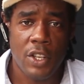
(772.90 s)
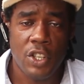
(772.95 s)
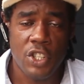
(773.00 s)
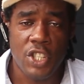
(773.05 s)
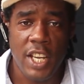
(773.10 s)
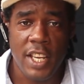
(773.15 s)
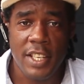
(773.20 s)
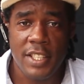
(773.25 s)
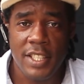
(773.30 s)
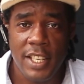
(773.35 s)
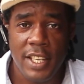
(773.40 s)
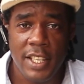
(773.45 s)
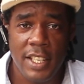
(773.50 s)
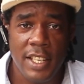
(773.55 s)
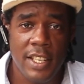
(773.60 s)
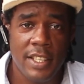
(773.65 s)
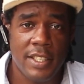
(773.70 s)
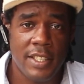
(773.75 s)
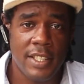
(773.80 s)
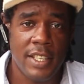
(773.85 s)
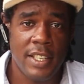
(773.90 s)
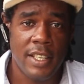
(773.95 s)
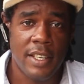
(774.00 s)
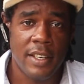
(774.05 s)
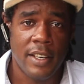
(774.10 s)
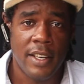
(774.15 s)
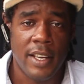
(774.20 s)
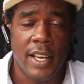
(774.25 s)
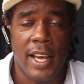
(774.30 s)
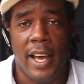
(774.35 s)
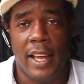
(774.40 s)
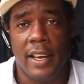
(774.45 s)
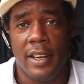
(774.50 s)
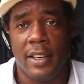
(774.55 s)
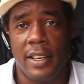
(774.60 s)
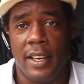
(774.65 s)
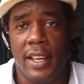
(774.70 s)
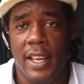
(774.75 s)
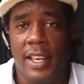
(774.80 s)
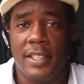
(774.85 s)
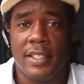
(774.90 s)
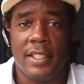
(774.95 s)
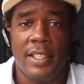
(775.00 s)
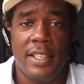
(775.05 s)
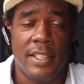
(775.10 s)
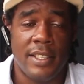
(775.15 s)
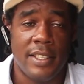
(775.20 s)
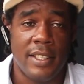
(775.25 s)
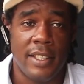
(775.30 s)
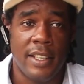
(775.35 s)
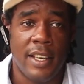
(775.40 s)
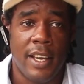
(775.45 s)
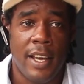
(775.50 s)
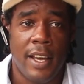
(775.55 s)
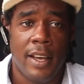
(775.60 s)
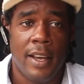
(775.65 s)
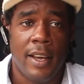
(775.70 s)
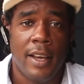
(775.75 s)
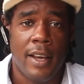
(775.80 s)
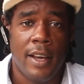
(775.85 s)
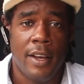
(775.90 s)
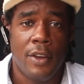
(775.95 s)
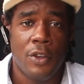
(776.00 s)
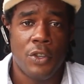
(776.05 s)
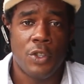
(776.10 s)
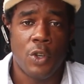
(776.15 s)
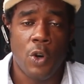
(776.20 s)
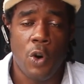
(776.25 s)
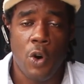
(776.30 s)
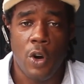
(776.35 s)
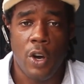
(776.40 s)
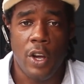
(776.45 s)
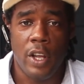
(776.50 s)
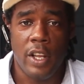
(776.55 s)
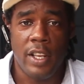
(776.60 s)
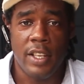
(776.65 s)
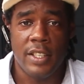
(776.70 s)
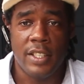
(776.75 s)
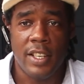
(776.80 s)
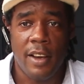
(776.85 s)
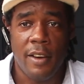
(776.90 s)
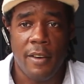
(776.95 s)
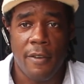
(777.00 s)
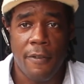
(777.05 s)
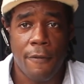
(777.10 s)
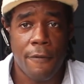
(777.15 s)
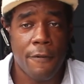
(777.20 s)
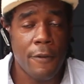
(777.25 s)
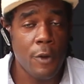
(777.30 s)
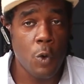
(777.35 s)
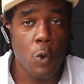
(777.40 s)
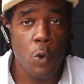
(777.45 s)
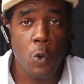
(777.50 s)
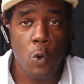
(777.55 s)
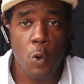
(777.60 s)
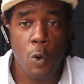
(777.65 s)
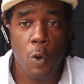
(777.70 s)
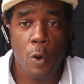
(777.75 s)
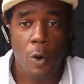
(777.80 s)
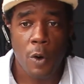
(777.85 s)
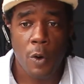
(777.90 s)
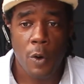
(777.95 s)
JCDC and SDC. So it's a few